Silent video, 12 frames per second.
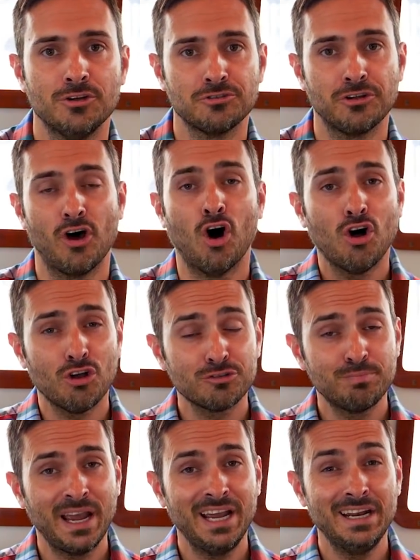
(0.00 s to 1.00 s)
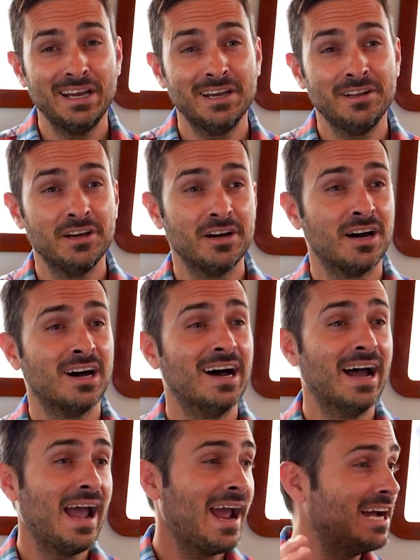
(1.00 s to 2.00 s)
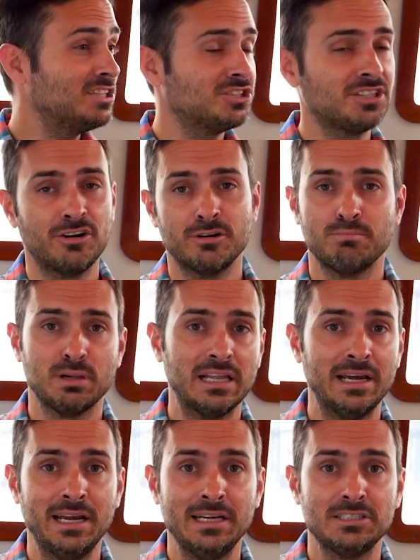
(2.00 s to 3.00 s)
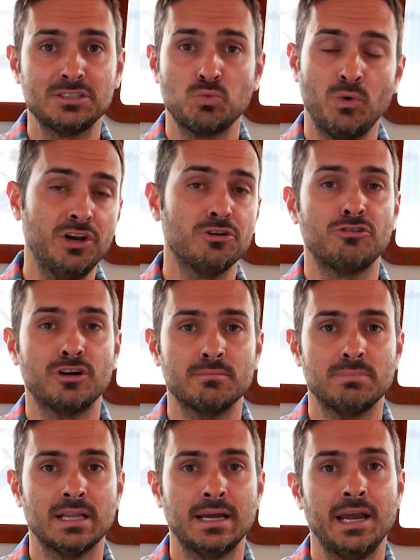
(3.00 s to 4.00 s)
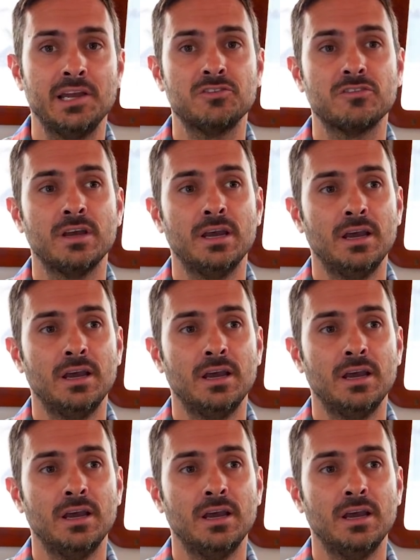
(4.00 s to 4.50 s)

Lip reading: So the hull's painted, hatches are in place, windows are in place.